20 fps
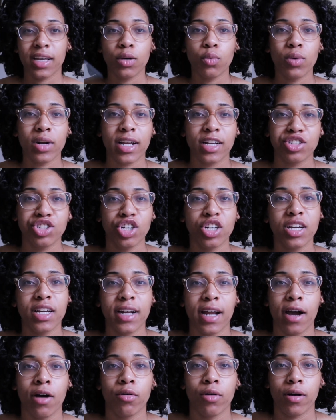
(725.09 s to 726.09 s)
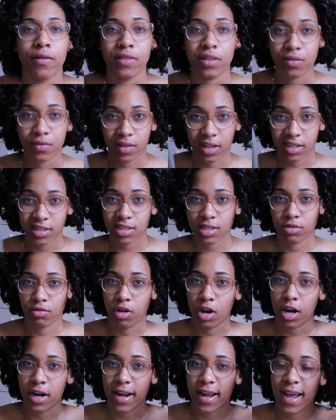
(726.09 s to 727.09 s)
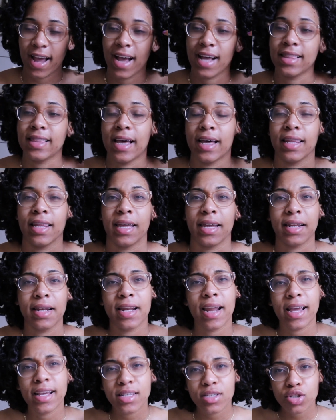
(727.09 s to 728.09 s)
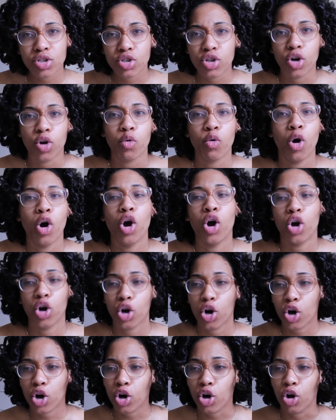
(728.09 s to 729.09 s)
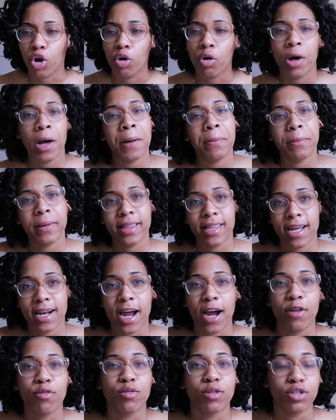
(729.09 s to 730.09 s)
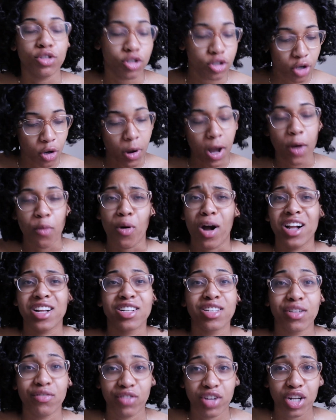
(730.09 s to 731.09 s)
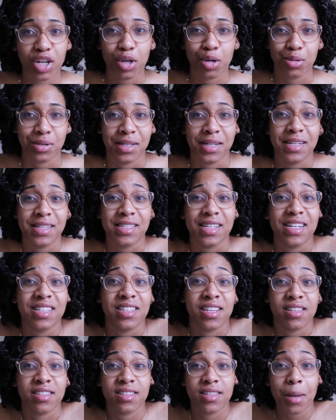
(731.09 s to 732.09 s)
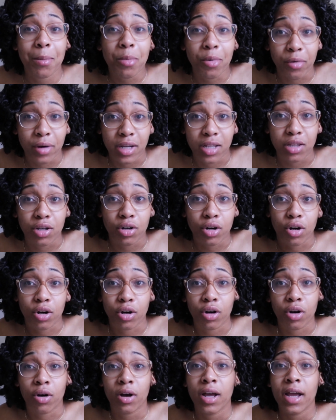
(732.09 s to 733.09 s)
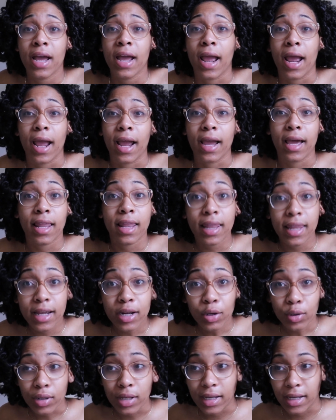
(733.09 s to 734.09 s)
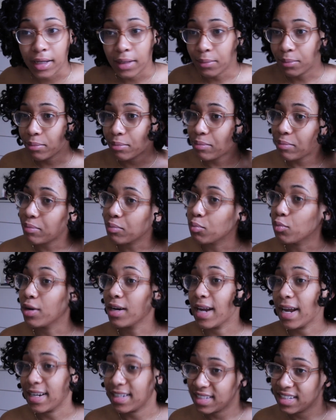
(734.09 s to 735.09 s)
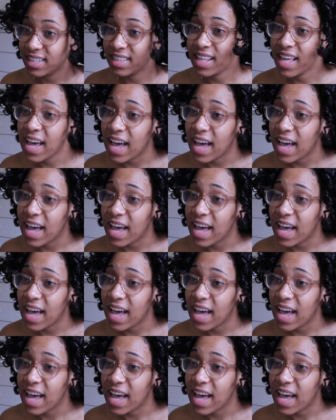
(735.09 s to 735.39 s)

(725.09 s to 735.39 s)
Like when I took it out of the flexi rod, it had that like nice, you know, curl. But then I would, you know, I watched the videos and it said to separate the curl. And clearly when I did